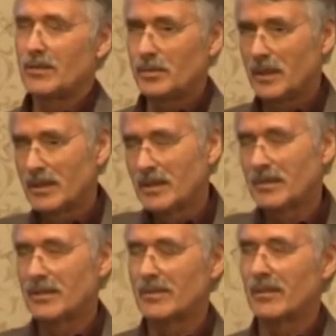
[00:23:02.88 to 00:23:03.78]

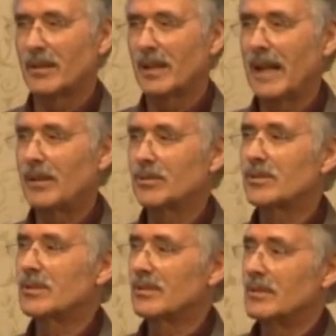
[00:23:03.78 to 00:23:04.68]
tweedling the
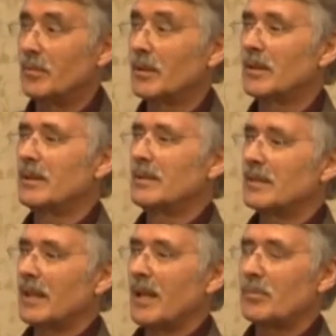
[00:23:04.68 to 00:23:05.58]
clouds typically,
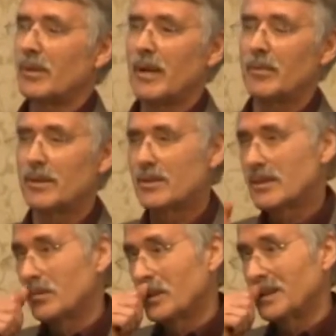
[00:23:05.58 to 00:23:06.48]
or cloud parameters
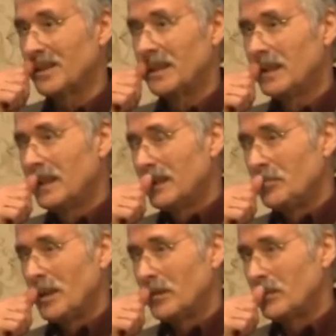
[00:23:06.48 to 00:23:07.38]
typically,
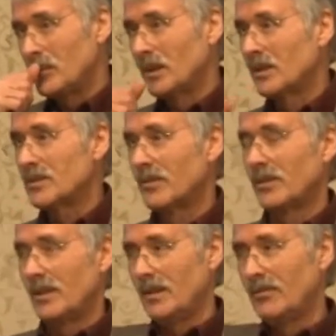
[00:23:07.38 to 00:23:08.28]
but because
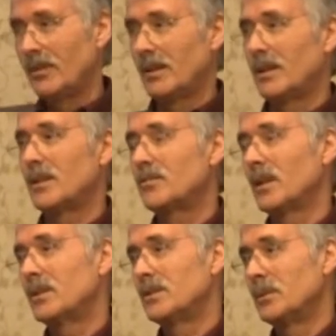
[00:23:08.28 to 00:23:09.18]
of the very large
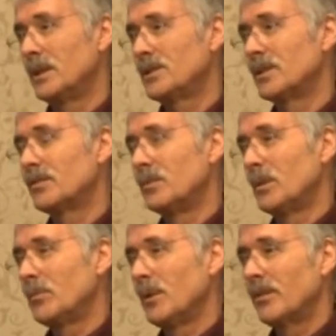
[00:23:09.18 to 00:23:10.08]
fluctuations
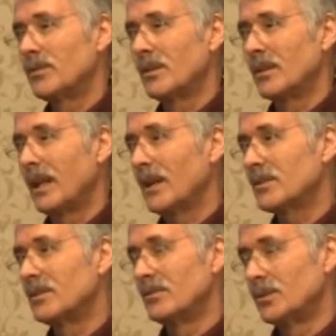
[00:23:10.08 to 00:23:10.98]
from one month to the
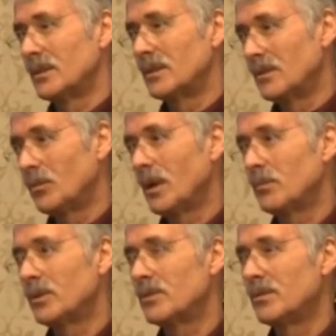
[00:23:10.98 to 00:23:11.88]
next of order or
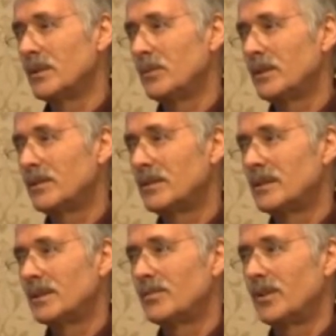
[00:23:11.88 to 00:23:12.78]
watt per square meter,
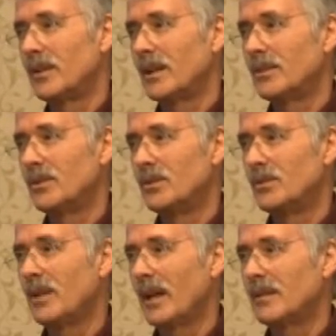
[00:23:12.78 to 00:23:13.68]
it's very hard to
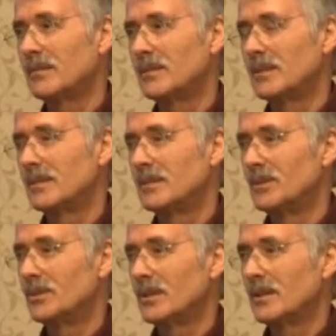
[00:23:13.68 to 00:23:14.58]
do that
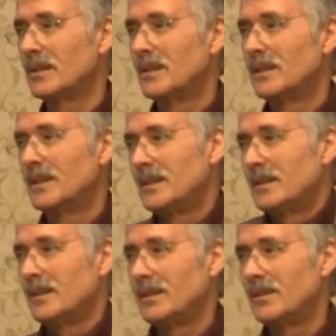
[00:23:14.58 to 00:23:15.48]
using,
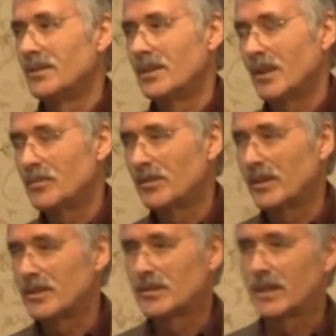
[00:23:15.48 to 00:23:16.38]
using
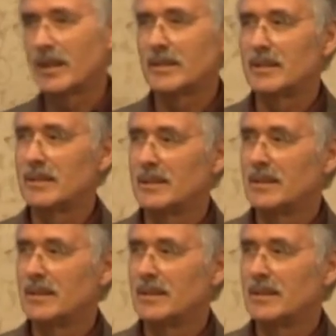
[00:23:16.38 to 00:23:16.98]
observational data.